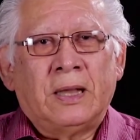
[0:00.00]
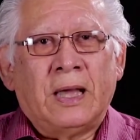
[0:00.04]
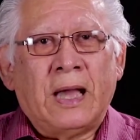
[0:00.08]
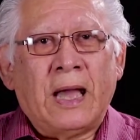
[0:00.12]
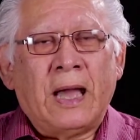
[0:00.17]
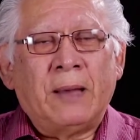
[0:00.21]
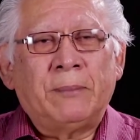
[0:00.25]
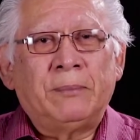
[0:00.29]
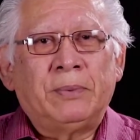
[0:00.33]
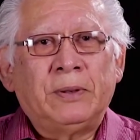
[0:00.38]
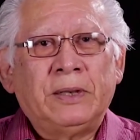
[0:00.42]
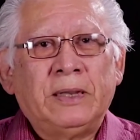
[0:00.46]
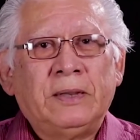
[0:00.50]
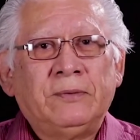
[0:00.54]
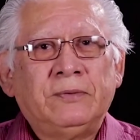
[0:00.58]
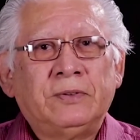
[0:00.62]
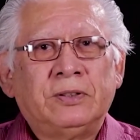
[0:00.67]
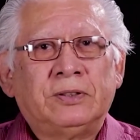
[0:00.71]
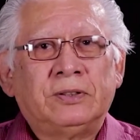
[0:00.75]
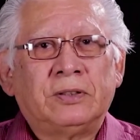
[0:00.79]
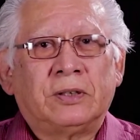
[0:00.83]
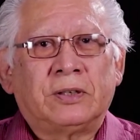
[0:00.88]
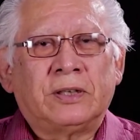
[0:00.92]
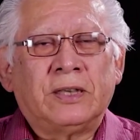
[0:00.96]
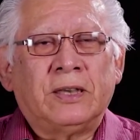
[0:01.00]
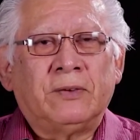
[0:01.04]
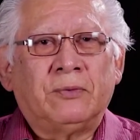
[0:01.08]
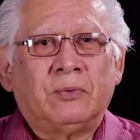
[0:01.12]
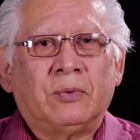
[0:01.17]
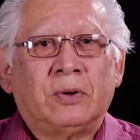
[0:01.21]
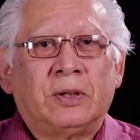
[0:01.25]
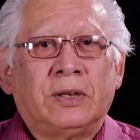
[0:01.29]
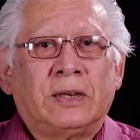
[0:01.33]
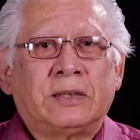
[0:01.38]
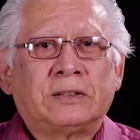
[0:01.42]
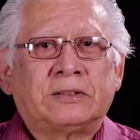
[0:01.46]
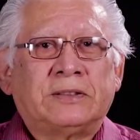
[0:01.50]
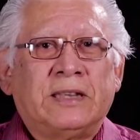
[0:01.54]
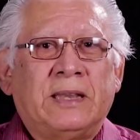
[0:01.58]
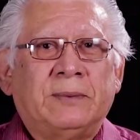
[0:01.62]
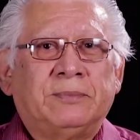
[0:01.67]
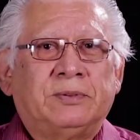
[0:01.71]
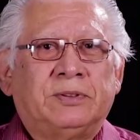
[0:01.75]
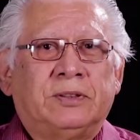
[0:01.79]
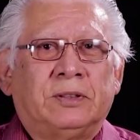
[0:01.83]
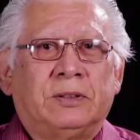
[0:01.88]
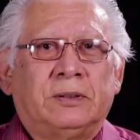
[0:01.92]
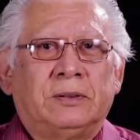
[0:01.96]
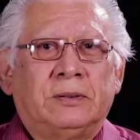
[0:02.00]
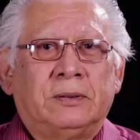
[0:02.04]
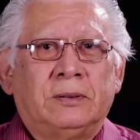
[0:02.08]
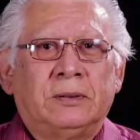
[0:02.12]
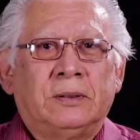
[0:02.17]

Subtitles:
I believe you should give one exemption,